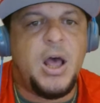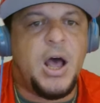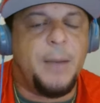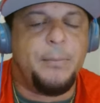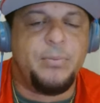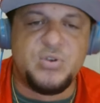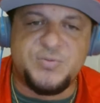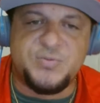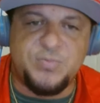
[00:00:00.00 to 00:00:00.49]

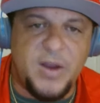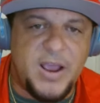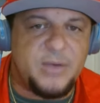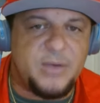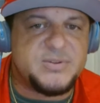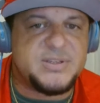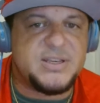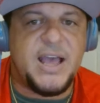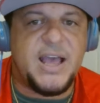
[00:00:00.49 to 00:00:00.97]
Bruce
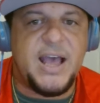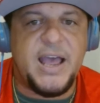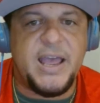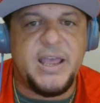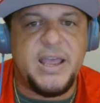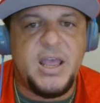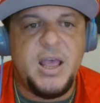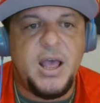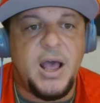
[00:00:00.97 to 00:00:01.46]
Brown's a
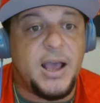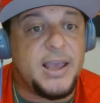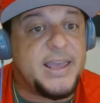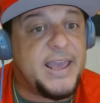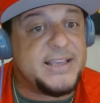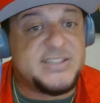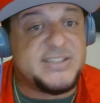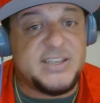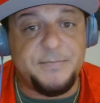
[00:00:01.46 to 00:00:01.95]
guy,
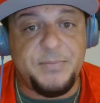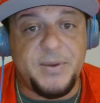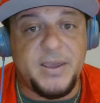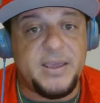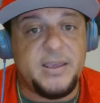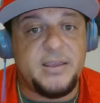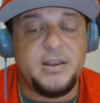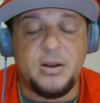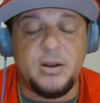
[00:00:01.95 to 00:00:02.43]

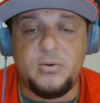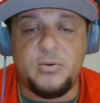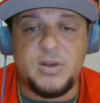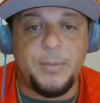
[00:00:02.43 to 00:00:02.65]
KCP, you know,